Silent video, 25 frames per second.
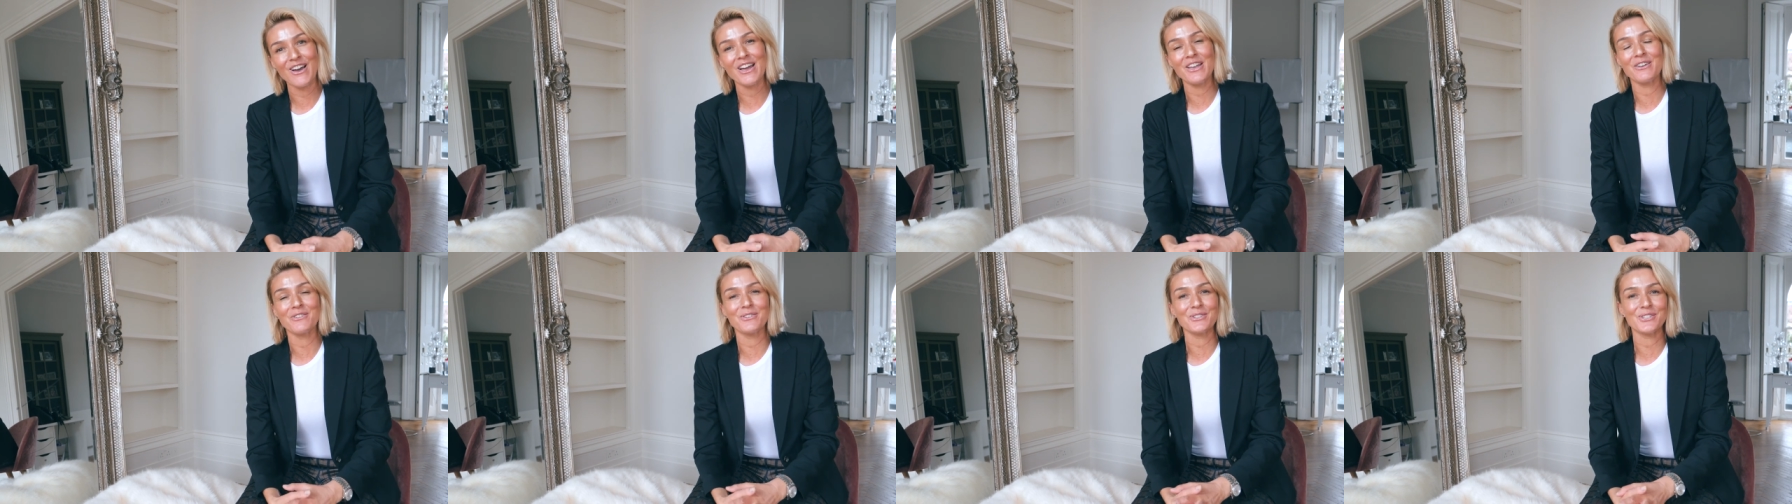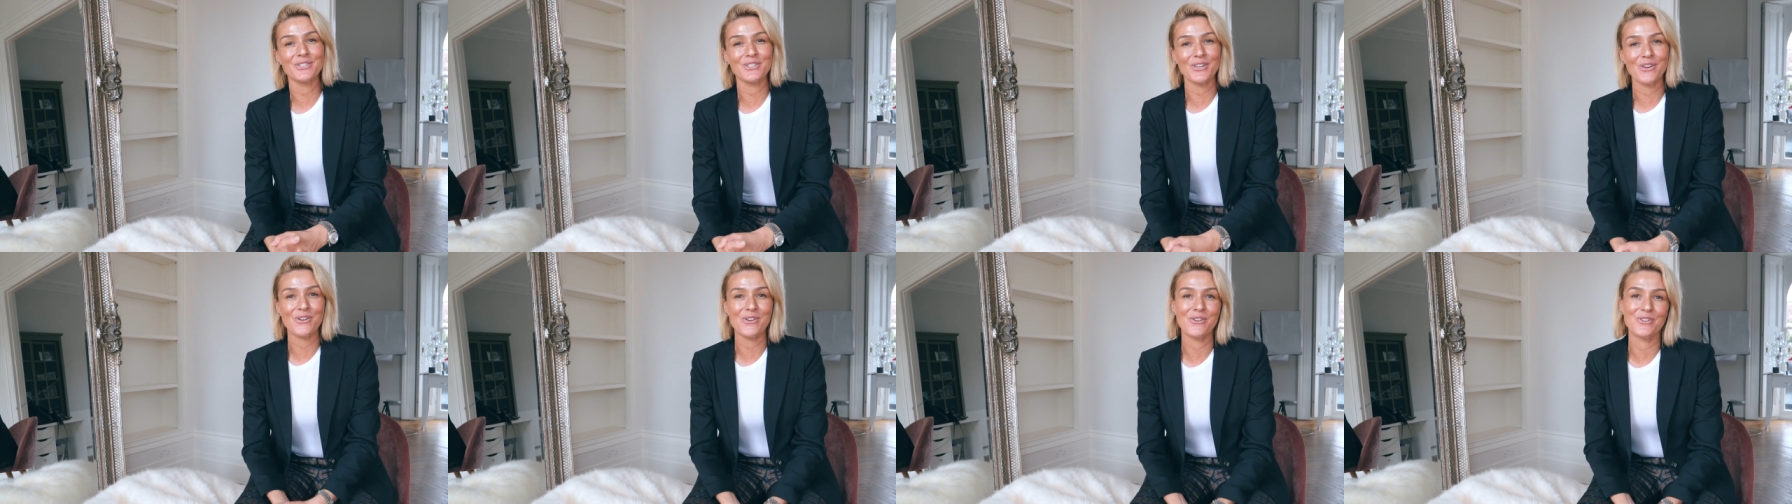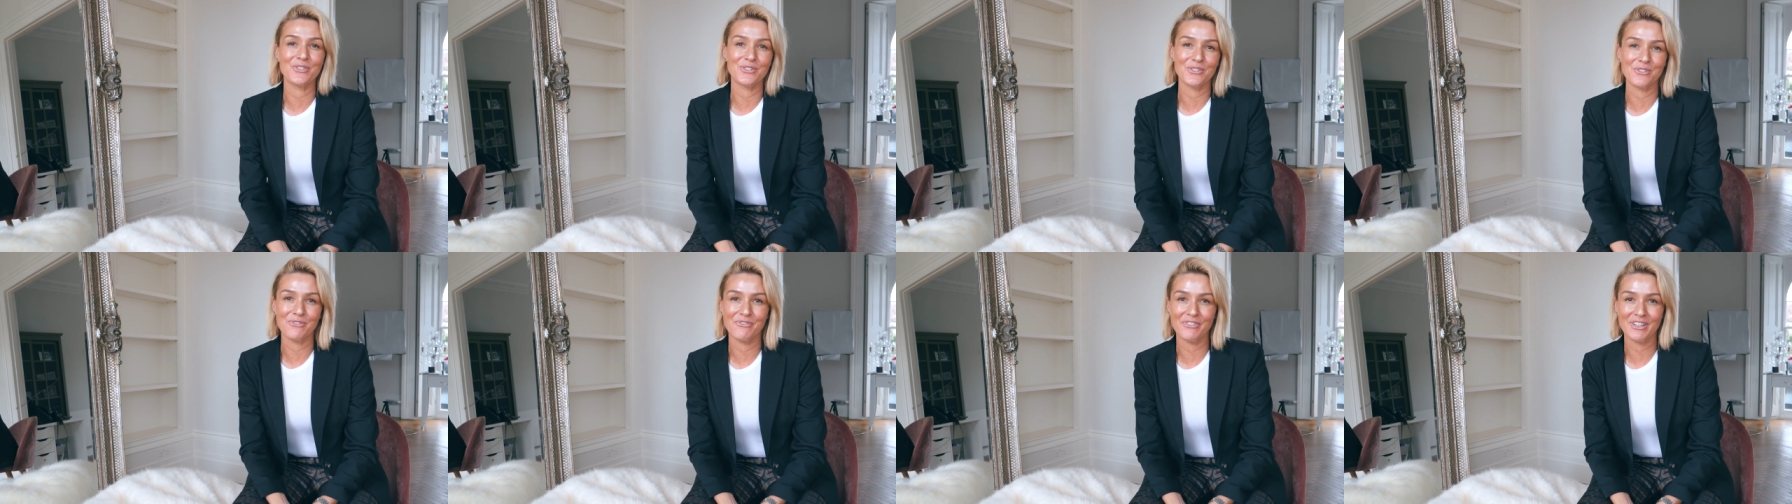I
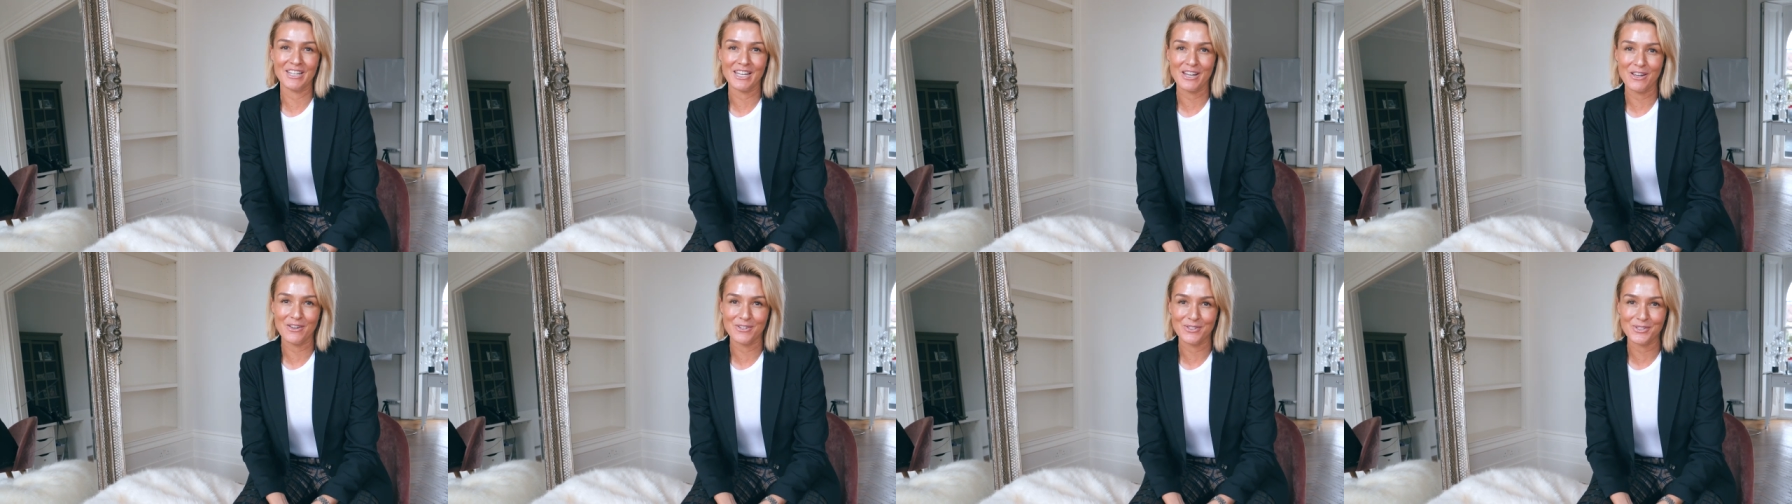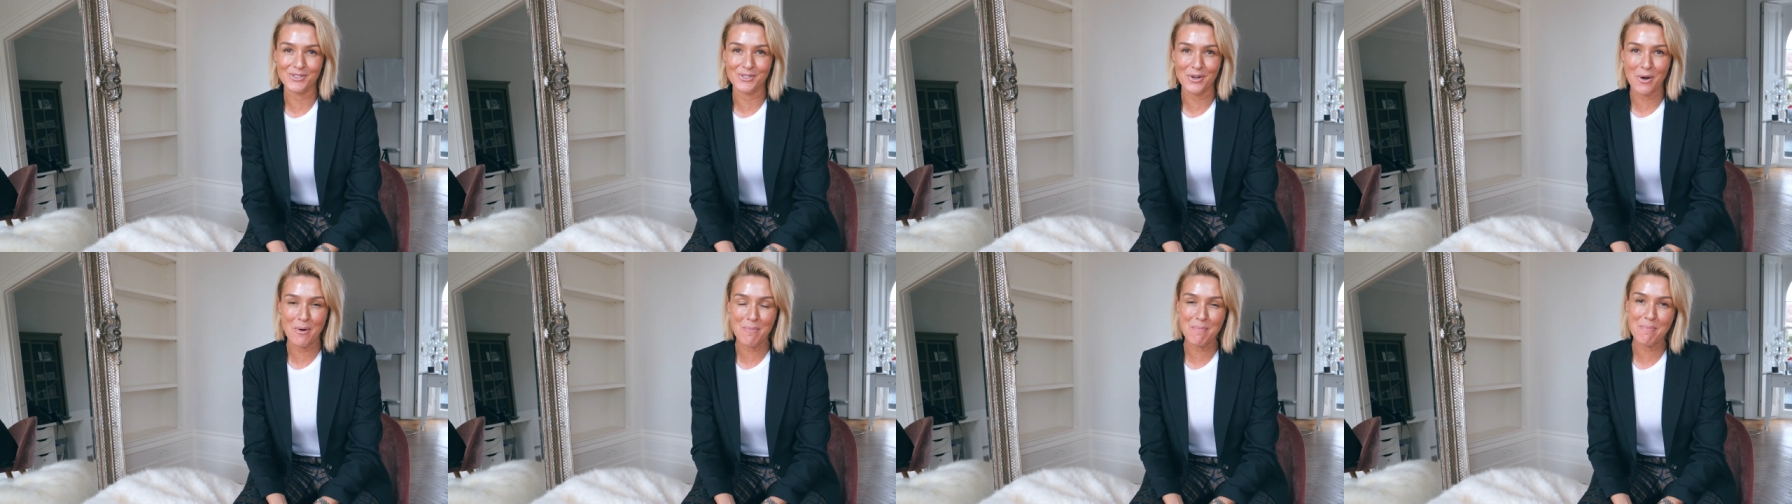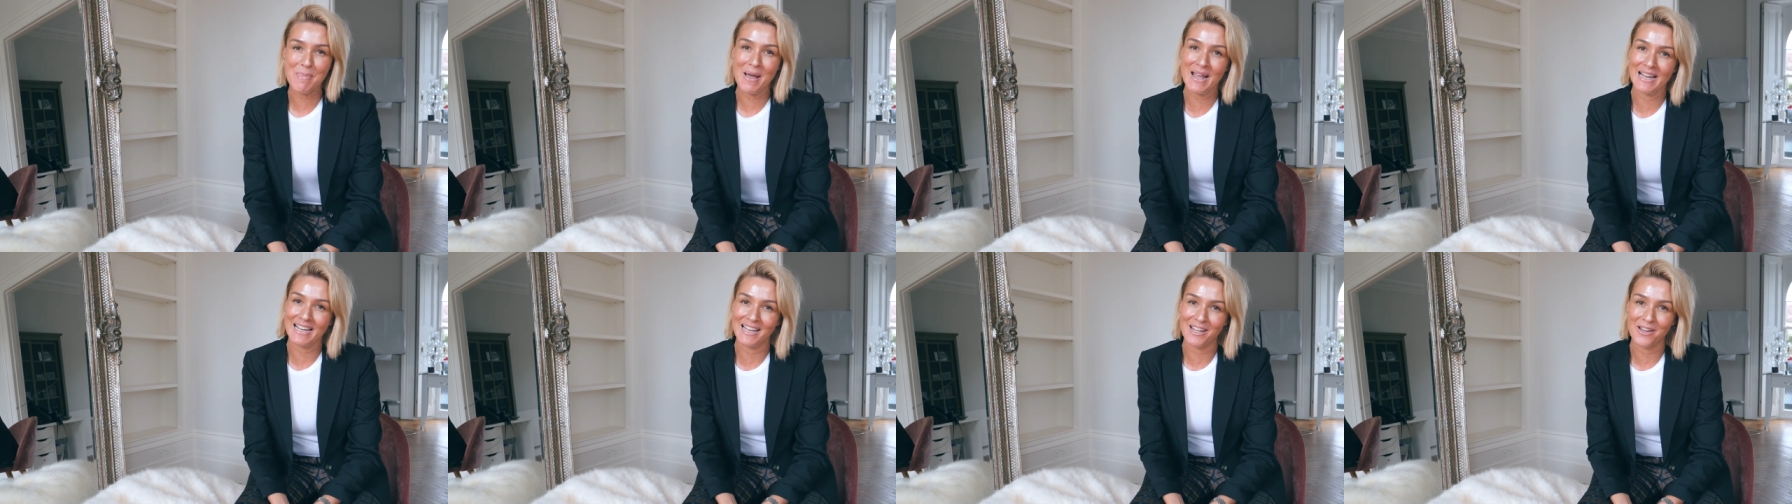also do videos
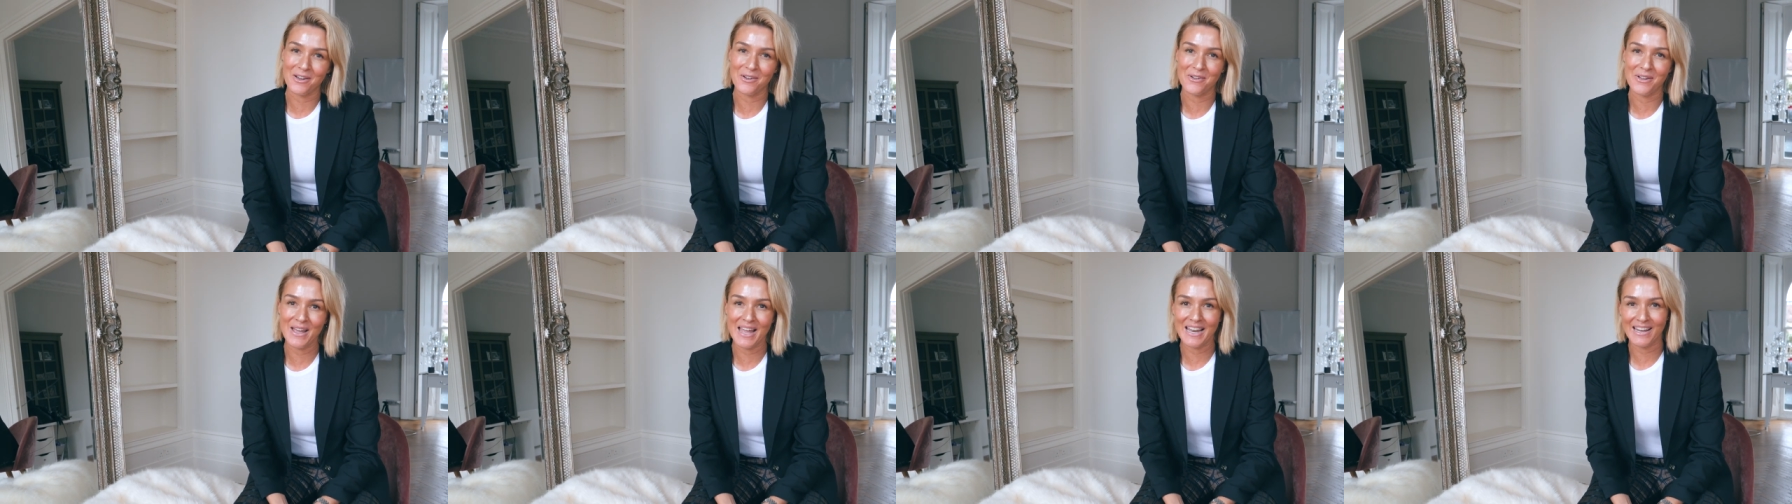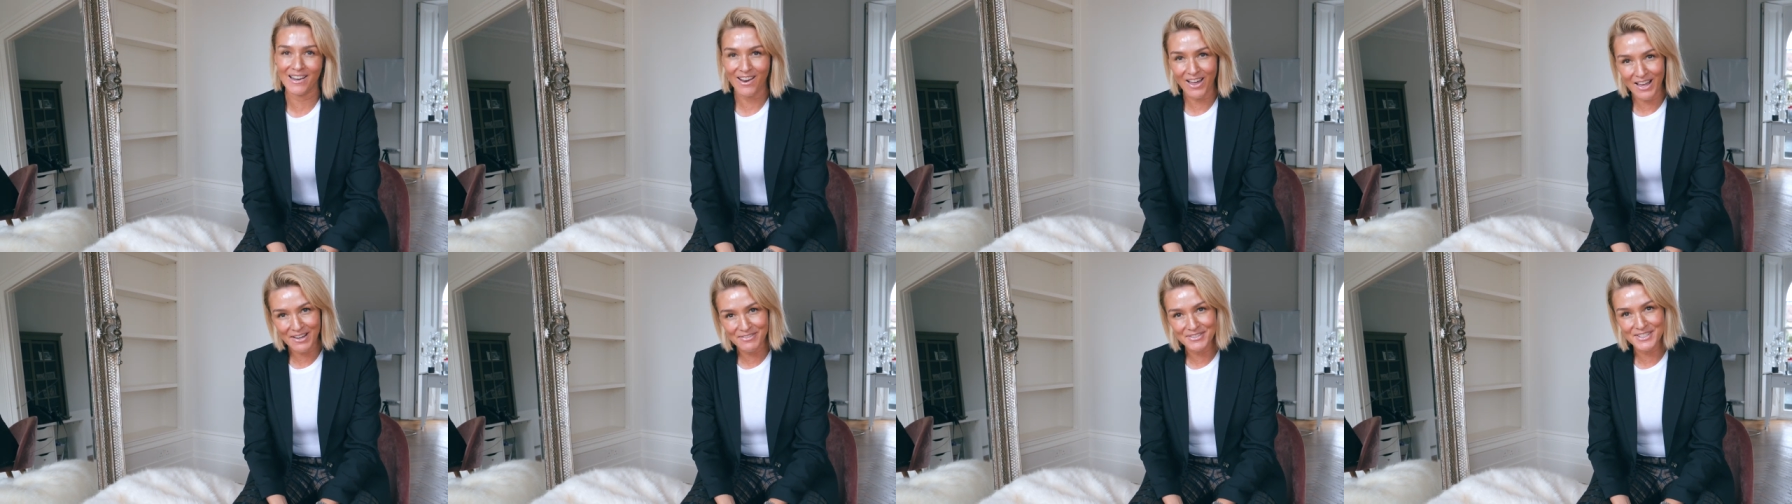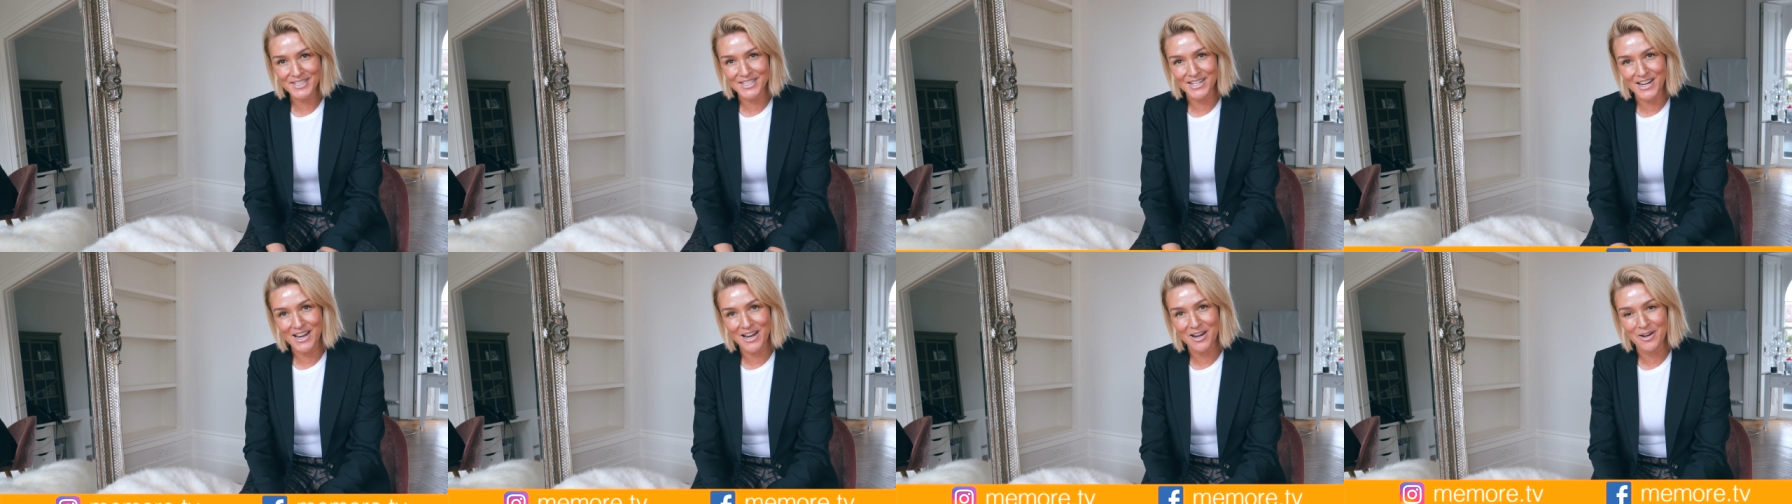on paleo and
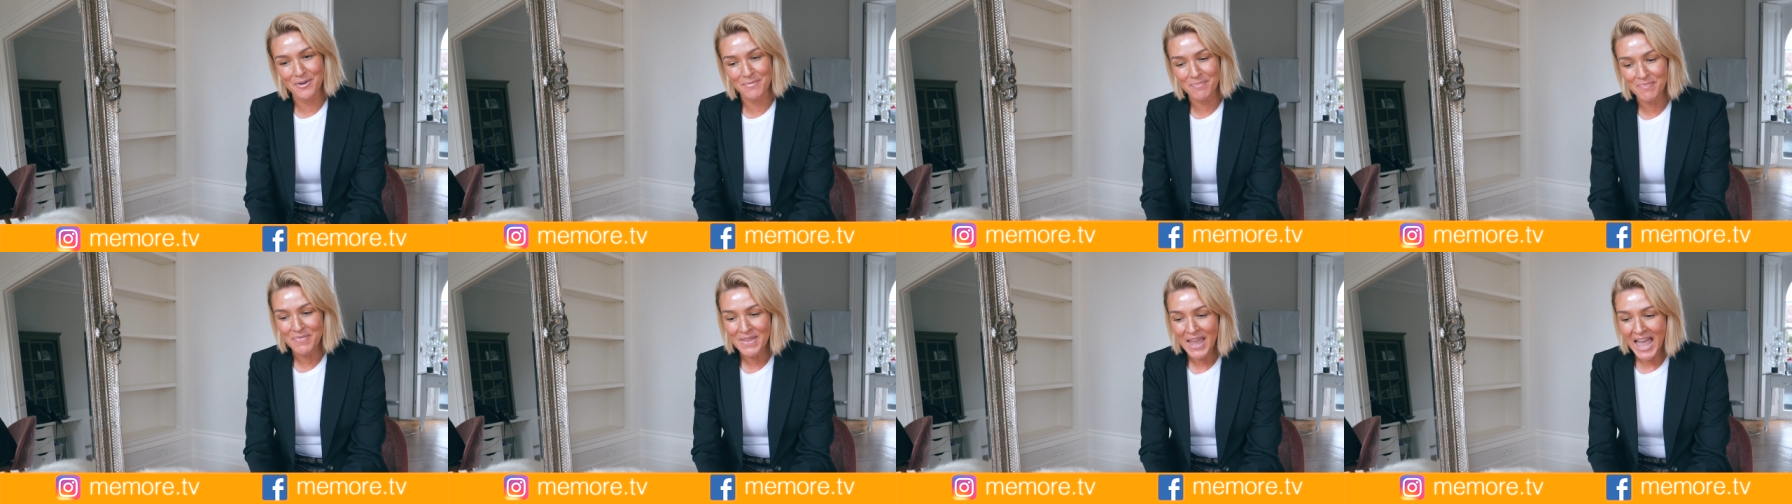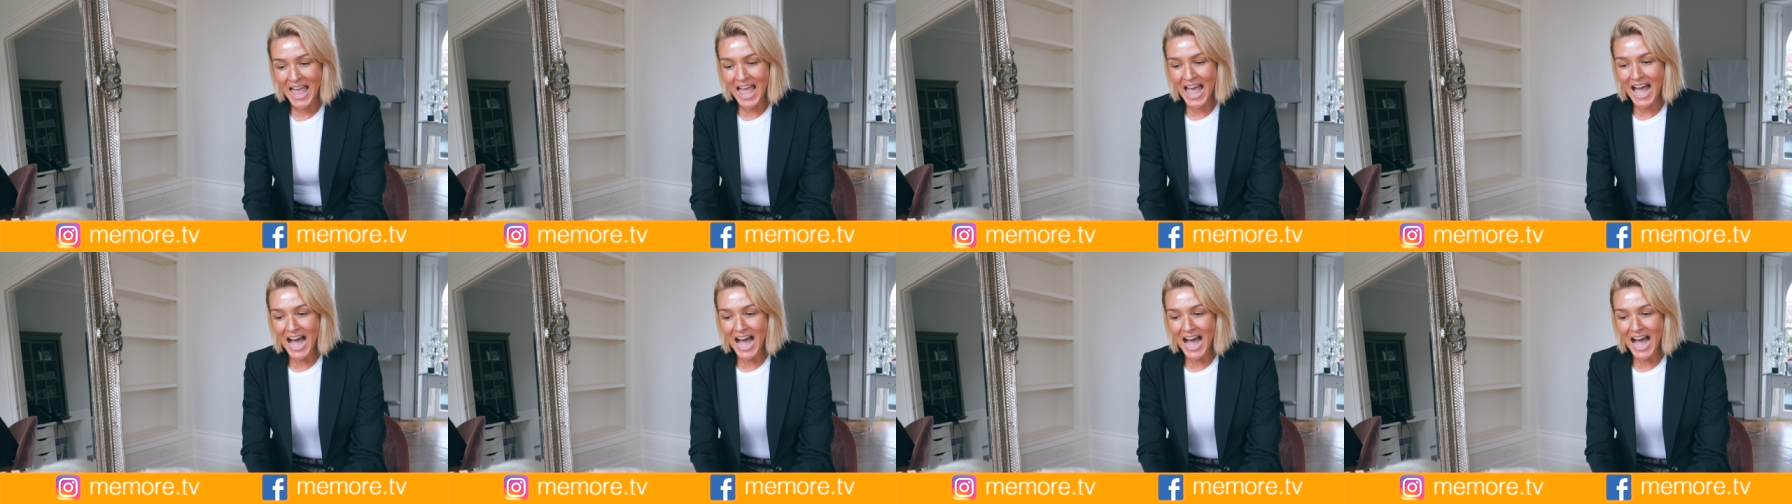lifestyle.